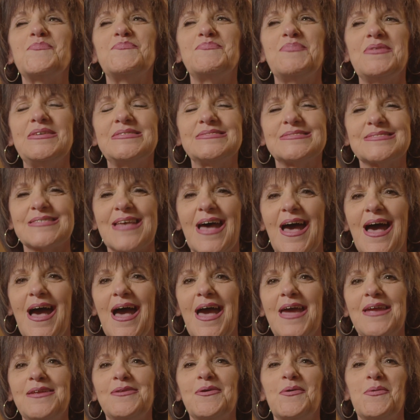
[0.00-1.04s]

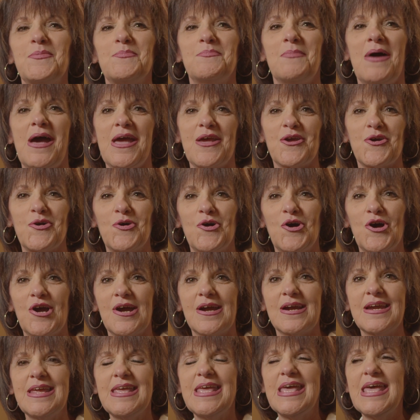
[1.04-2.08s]
beside my
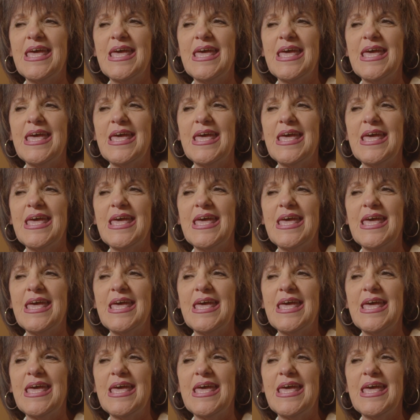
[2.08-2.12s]
car.